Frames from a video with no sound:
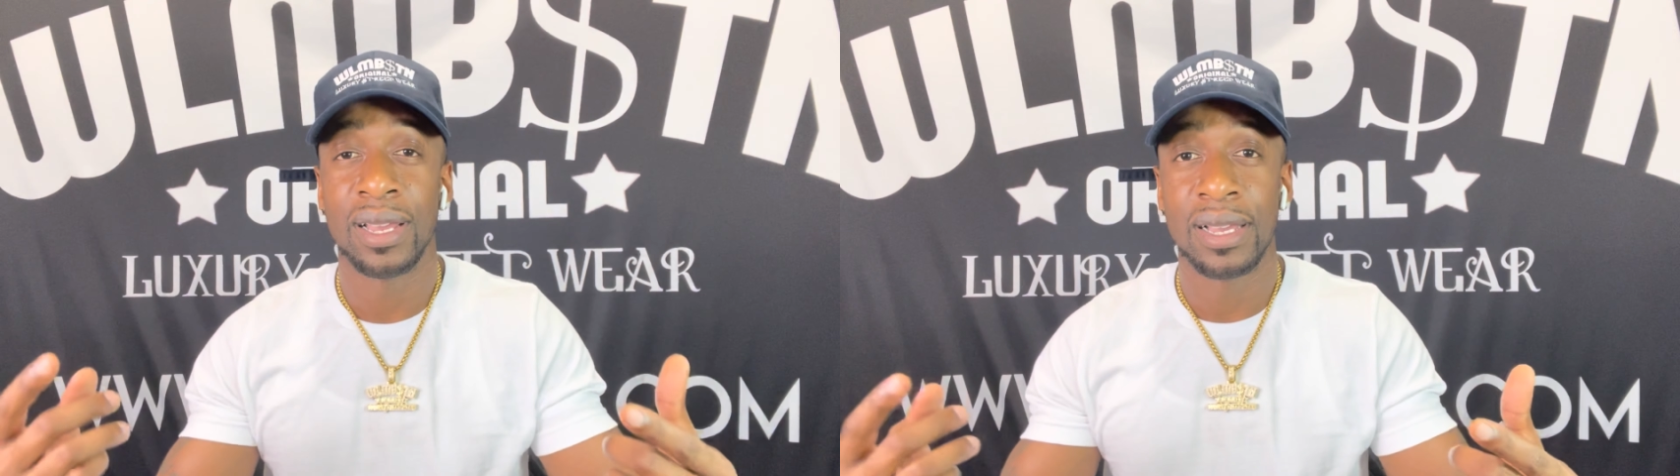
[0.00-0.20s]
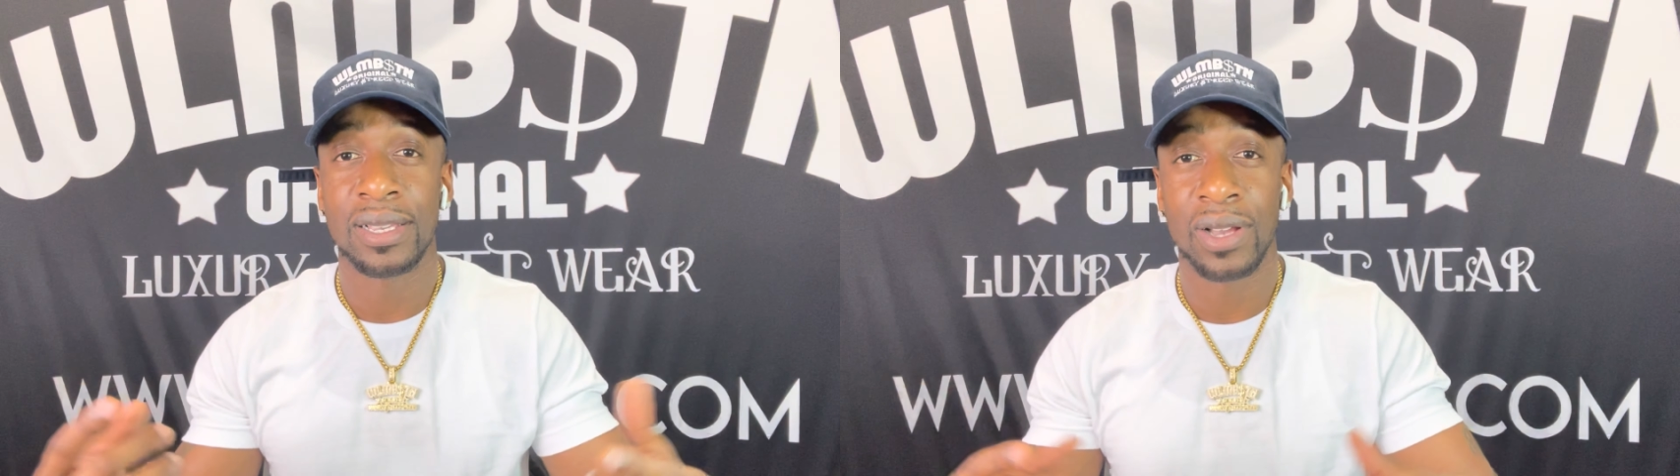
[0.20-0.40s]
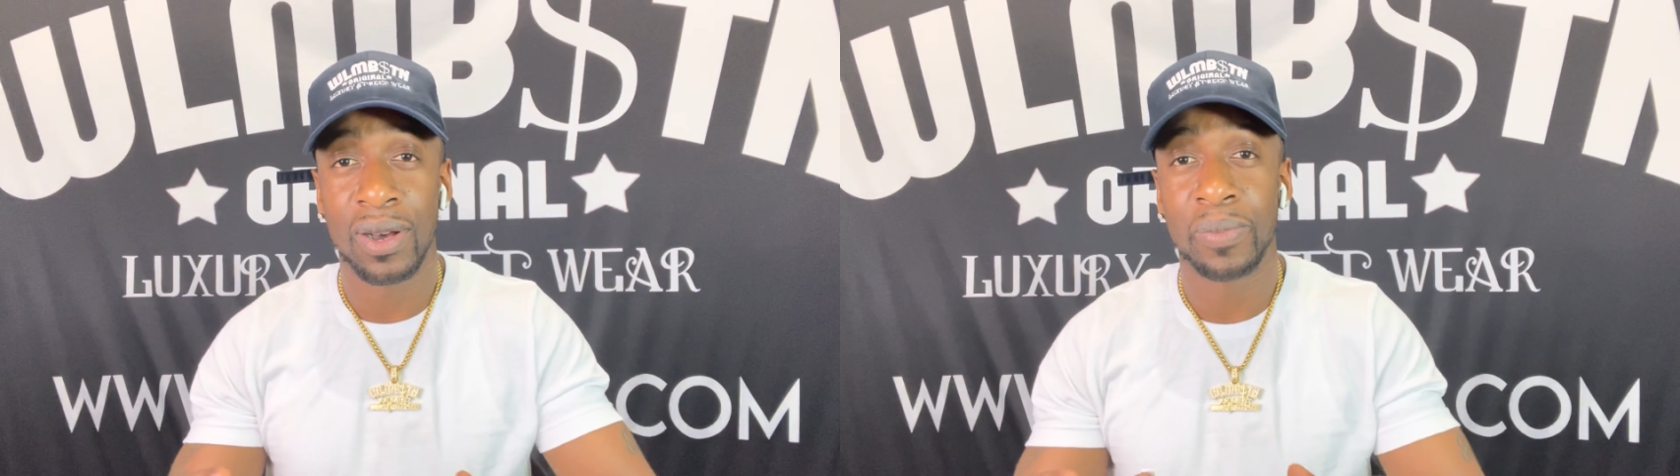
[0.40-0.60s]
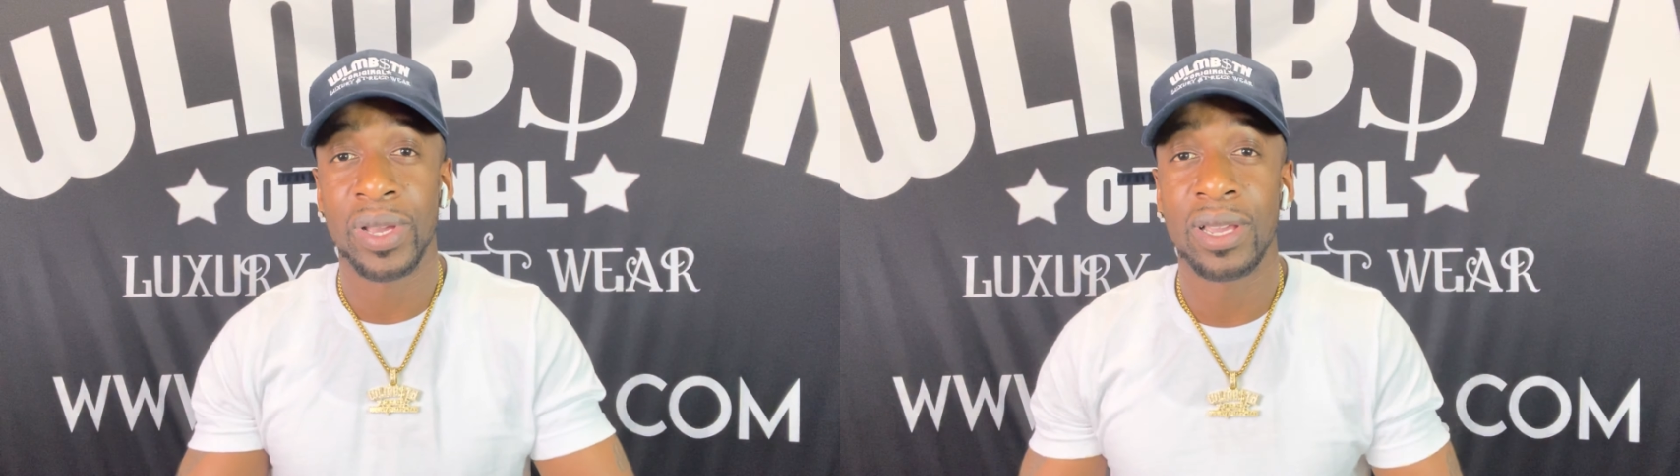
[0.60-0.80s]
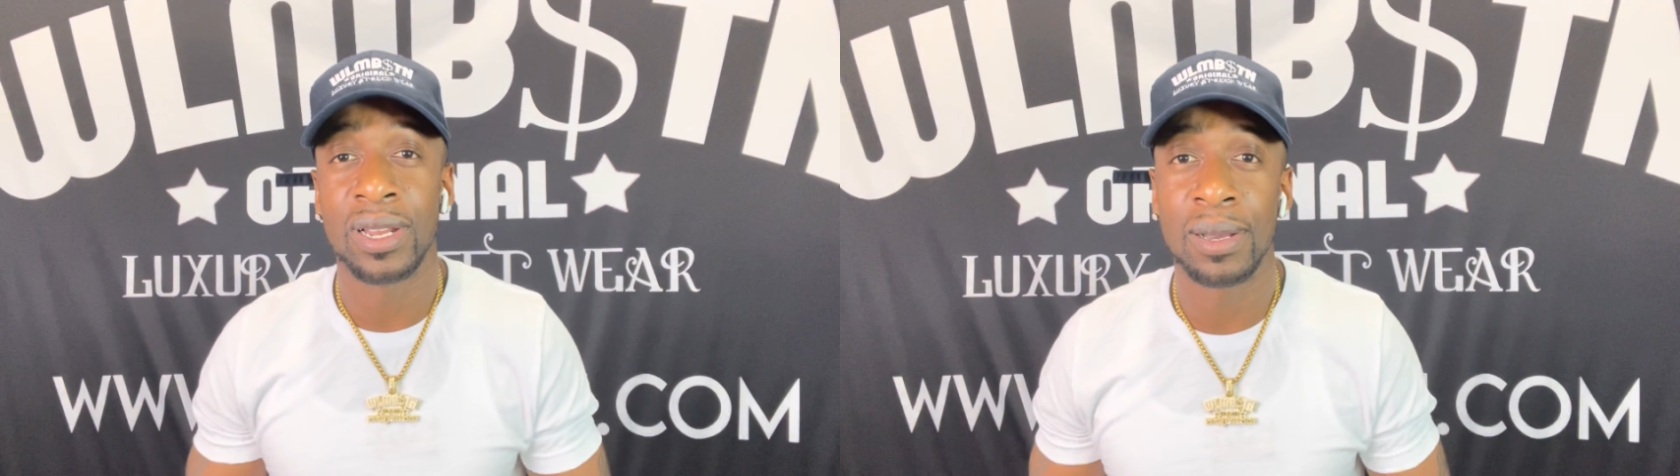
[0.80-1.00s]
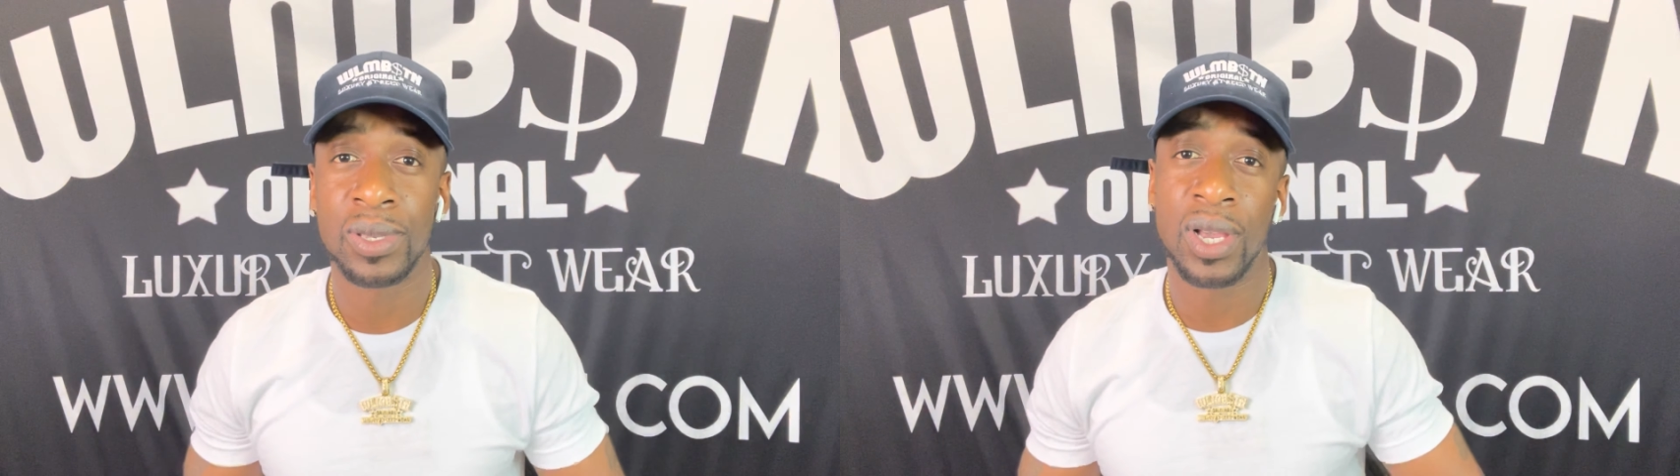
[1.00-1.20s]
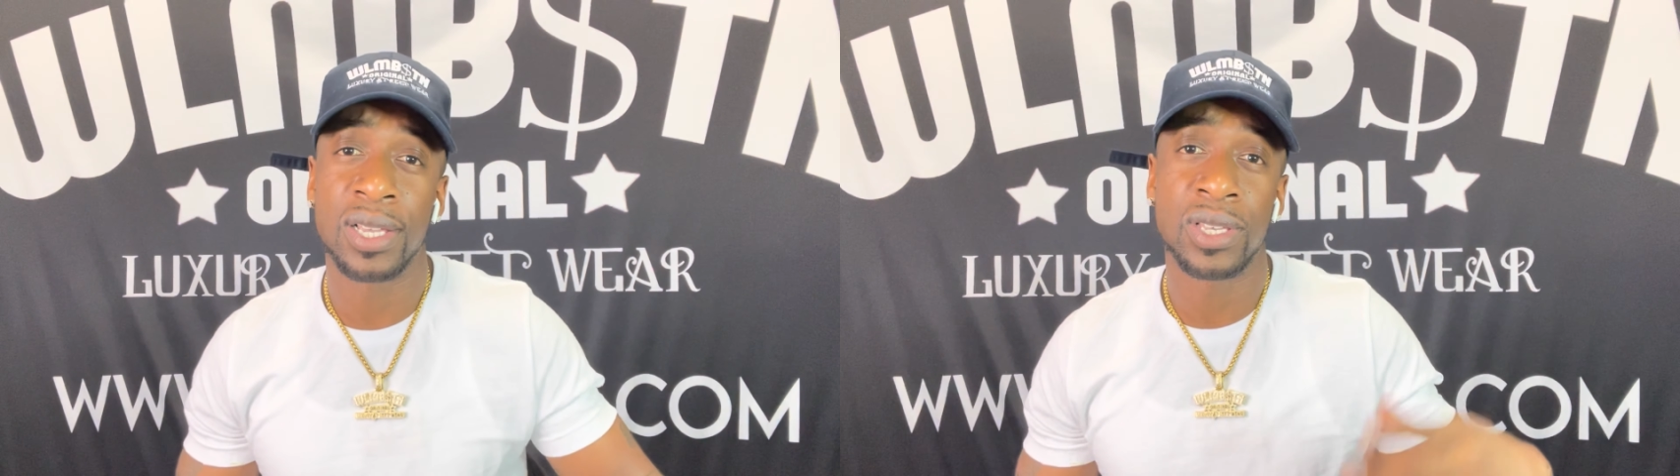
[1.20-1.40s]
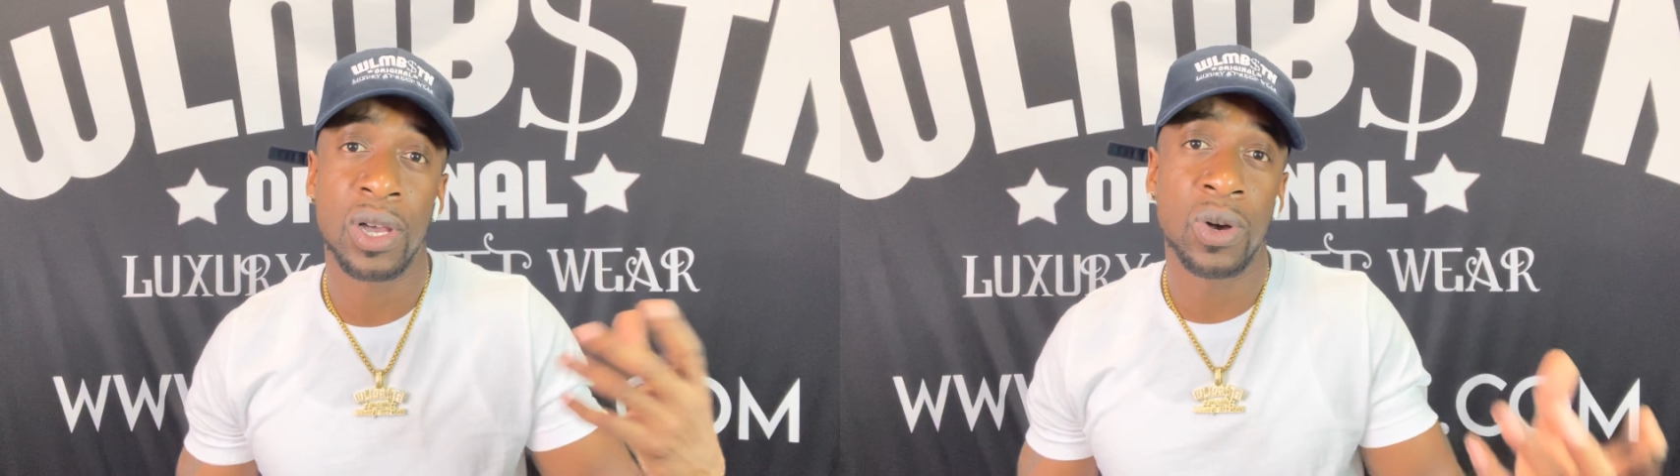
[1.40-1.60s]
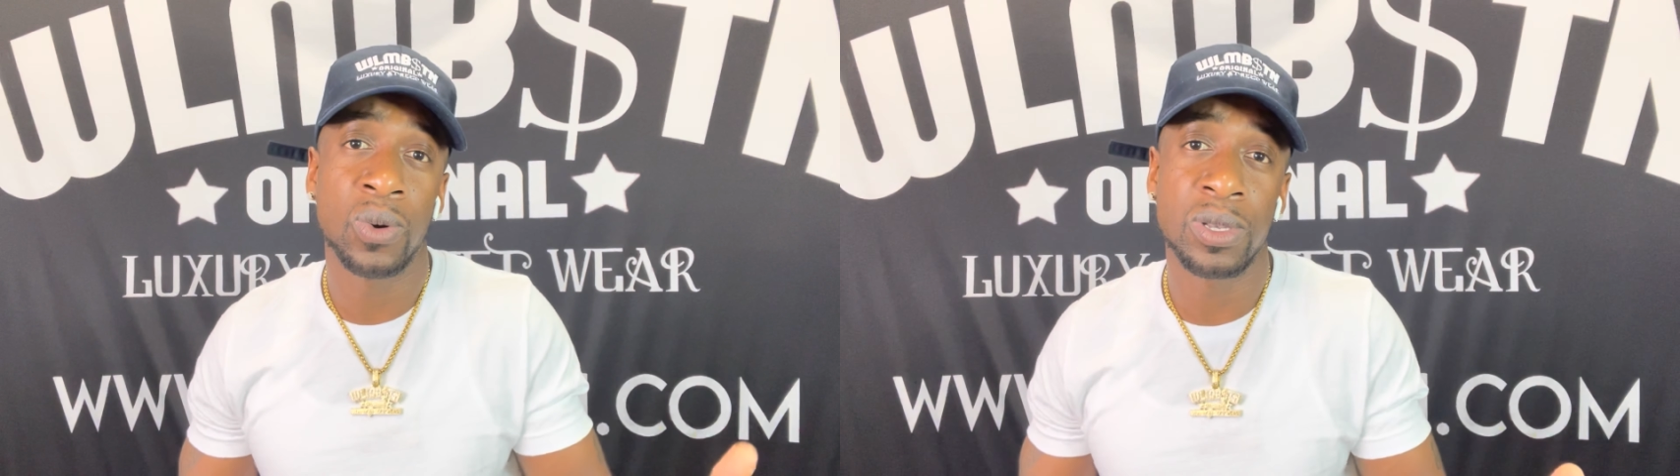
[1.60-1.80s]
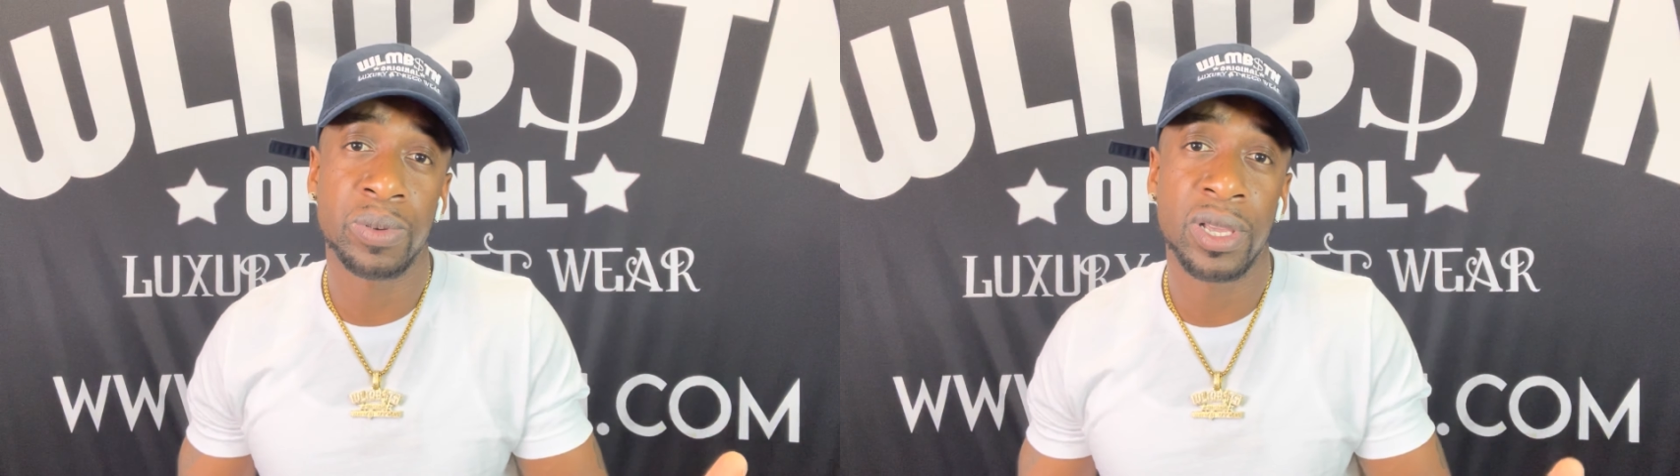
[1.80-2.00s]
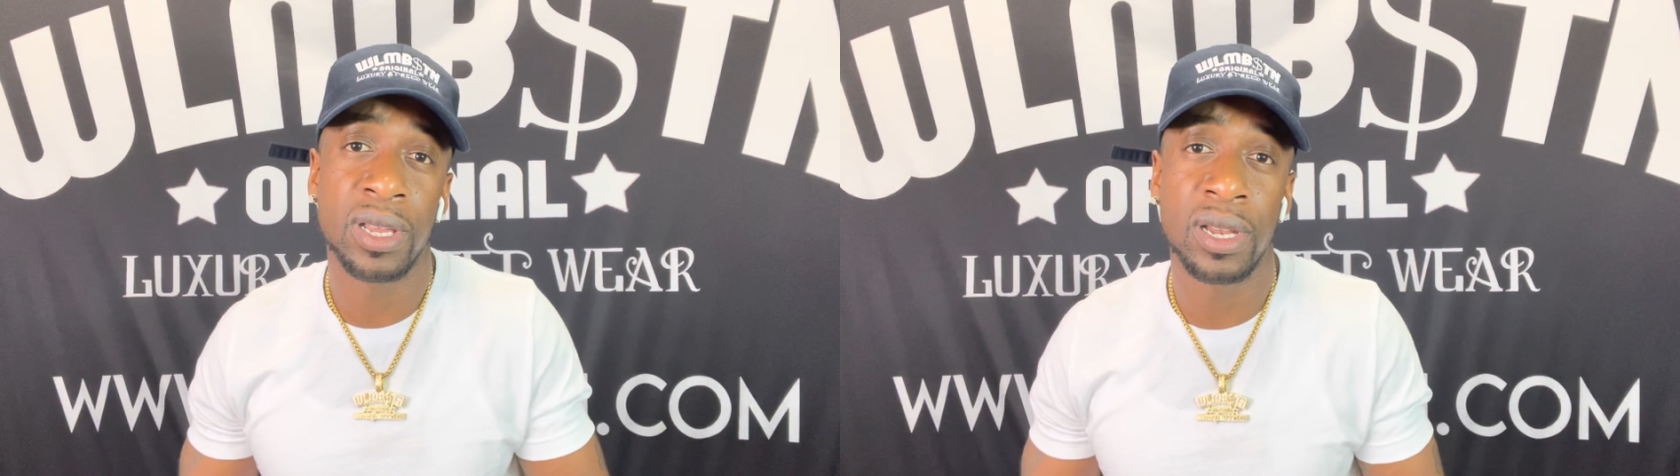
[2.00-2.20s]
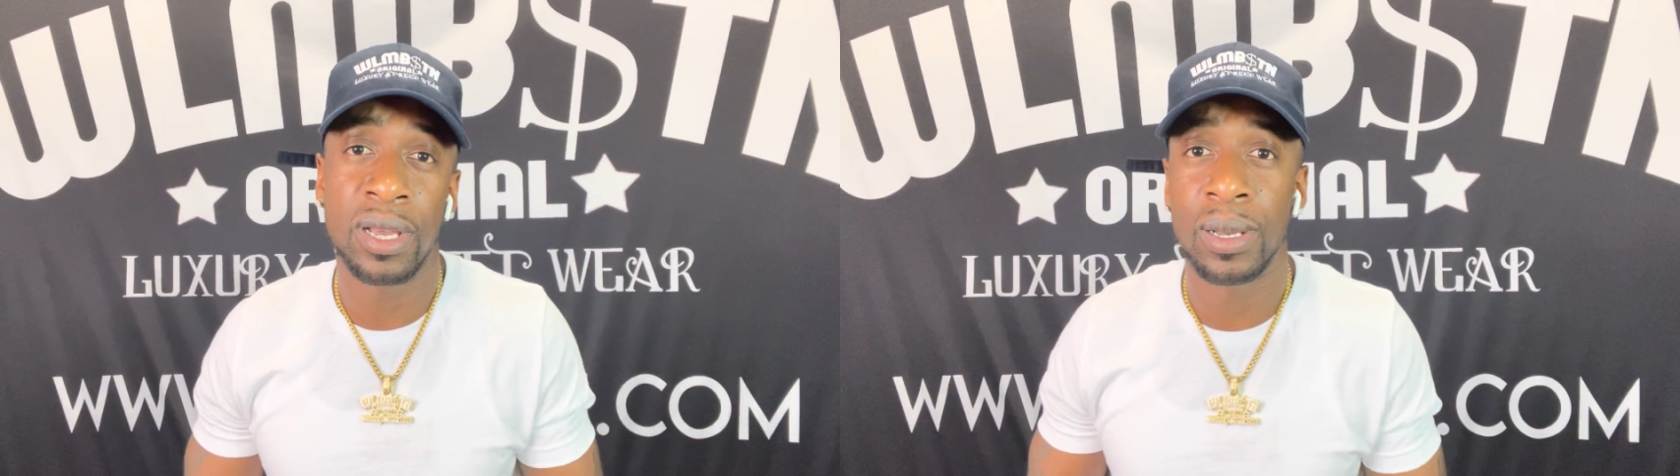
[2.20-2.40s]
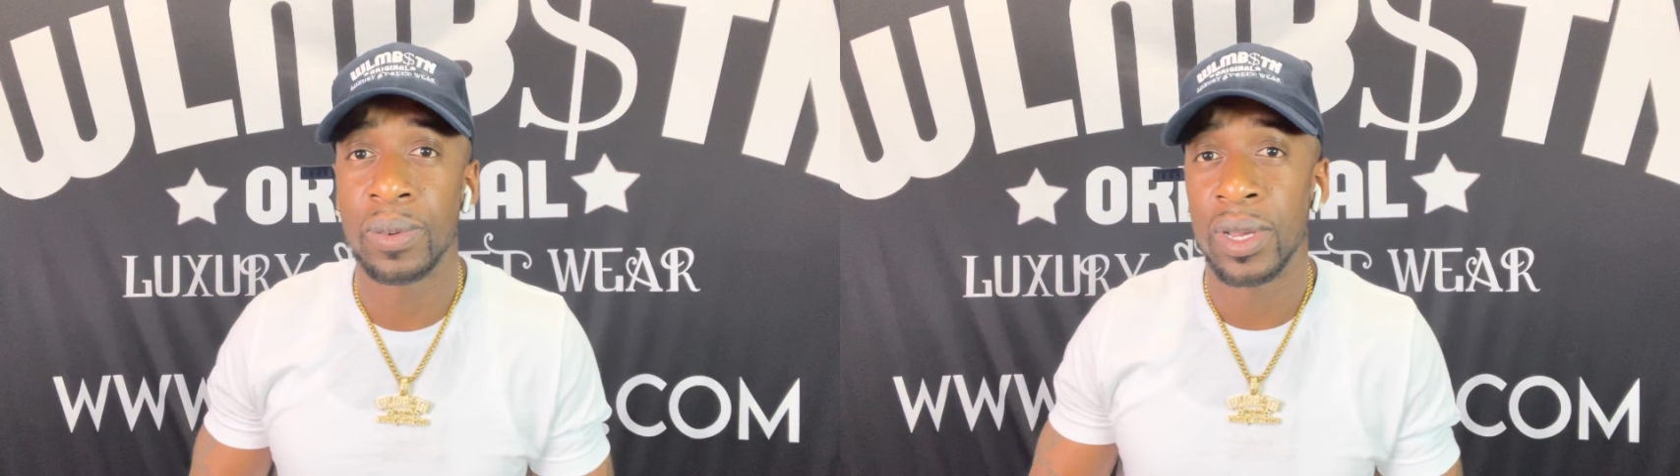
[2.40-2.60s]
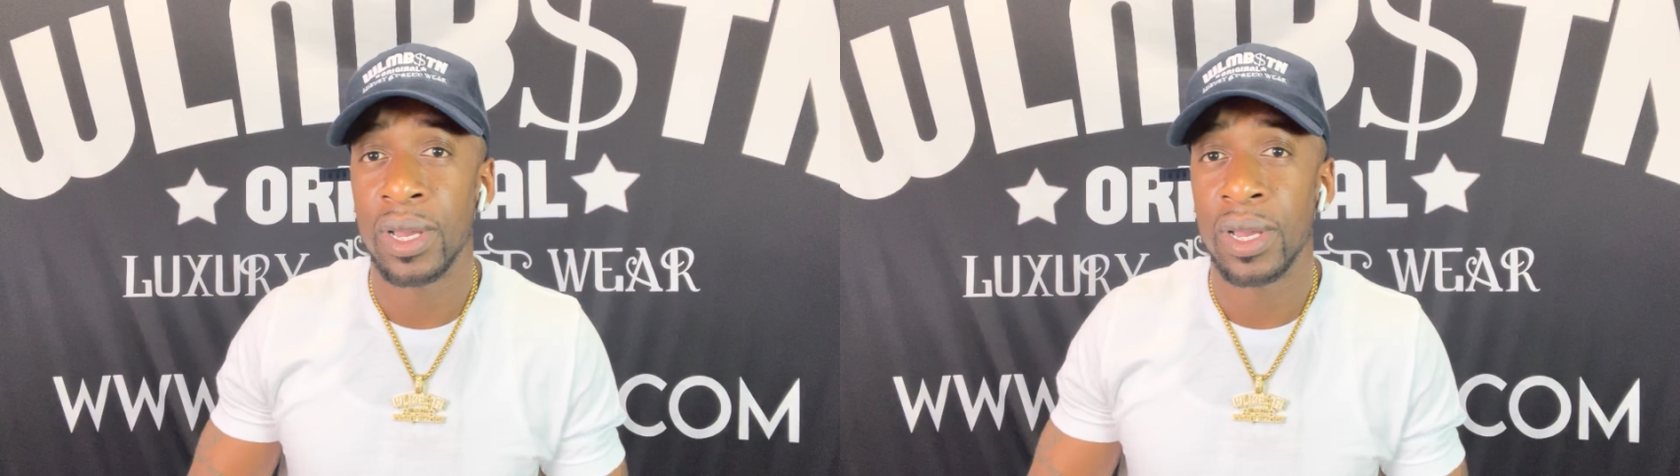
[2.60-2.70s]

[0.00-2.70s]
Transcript: Saw him pick it up. So I saw who was picking it up.